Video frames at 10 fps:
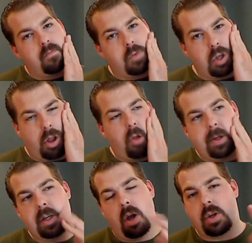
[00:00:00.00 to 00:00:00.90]
You
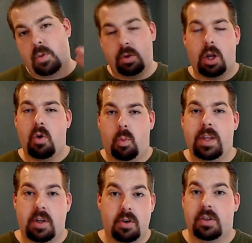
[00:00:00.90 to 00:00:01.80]
will know
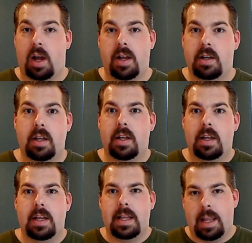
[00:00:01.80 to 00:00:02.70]
when you're done.
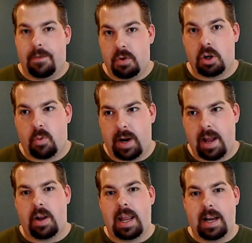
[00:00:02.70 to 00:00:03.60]
If you go to gray
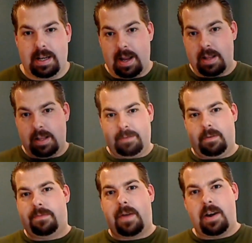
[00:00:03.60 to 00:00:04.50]
out and again
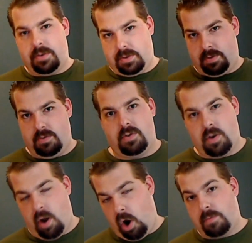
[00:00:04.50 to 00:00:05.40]
the fighter's
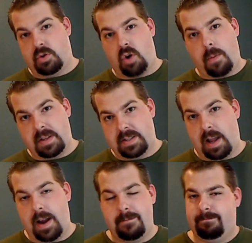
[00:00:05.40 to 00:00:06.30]
arms drop to the
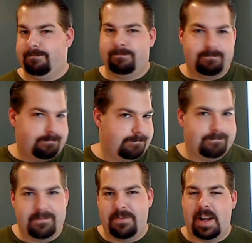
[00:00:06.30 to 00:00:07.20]
side,
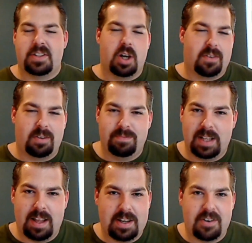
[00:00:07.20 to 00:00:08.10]
fight's over.
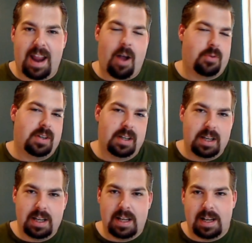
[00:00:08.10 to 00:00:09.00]
You're out.
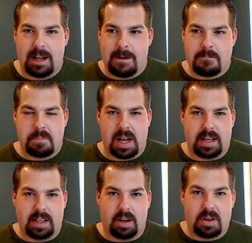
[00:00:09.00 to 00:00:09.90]

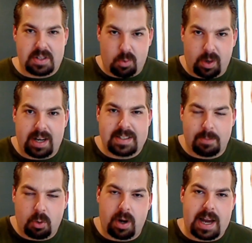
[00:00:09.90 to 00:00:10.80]
But there's
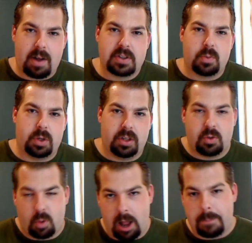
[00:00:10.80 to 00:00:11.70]
some gray outs where you'll
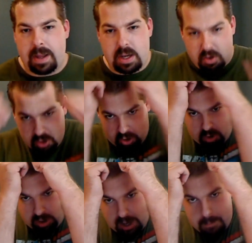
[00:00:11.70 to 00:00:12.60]
drop and you'll
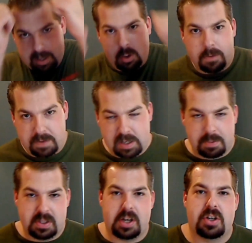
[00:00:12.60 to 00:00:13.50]
curl up into a fetal
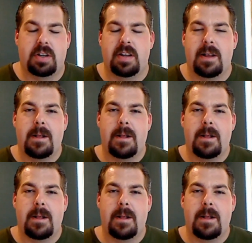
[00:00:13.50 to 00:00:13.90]
position,